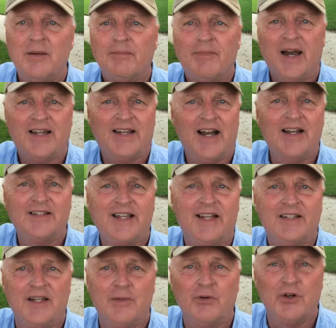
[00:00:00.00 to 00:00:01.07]
my
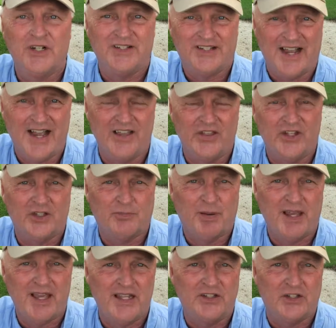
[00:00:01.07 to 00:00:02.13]
contact number is on this
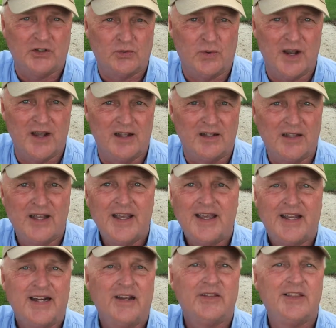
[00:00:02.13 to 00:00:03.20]
page as well,
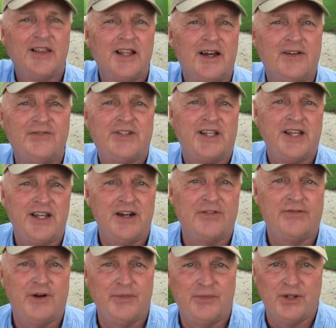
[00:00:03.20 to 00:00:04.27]
and I'd love to hear
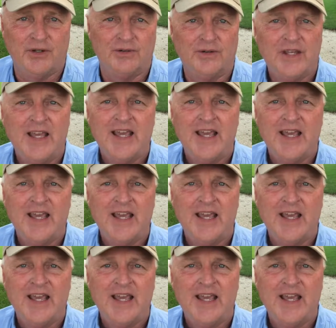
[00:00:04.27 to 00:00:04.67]
from you.